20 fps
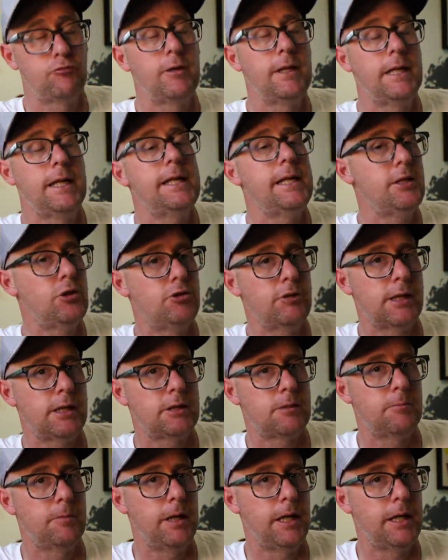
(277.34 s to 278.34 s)
really
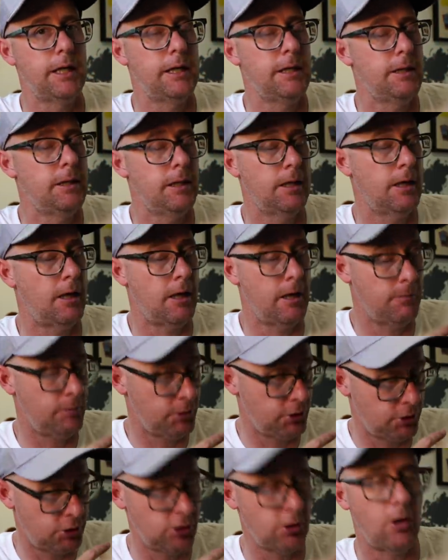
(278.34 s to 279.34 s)
interests me. I
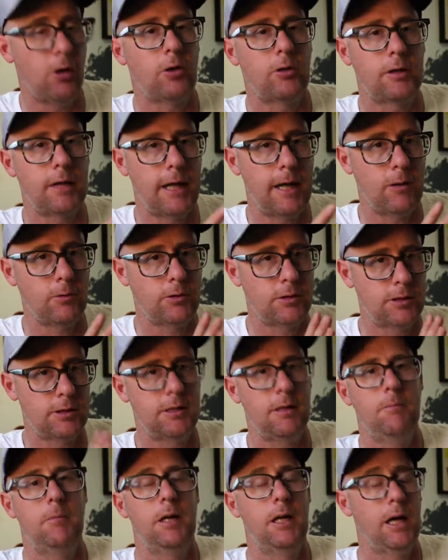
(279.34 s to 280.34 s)
was shocked how
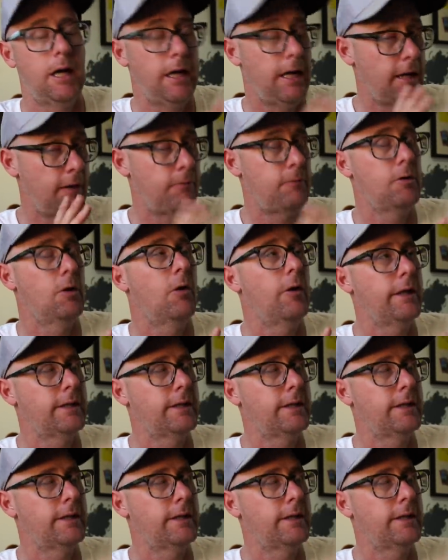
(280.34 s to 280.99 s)
similar, if not